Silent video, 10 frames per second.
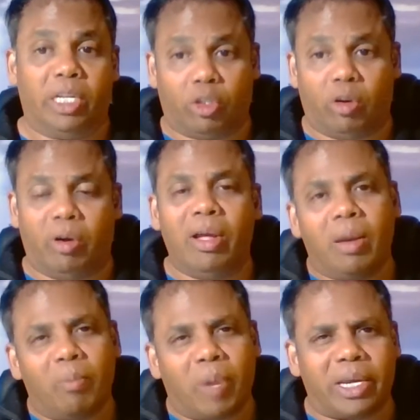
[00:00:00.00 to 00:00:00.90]
So,
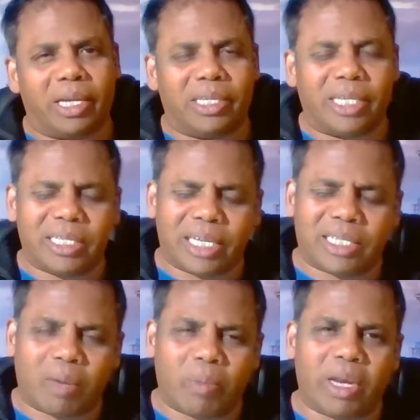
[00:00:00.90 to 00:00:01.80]
but yeah, just as
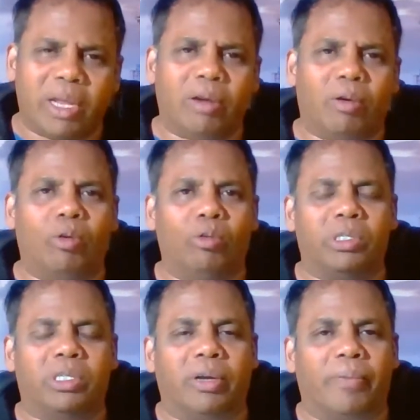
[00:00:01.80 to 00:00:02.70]
somebody who's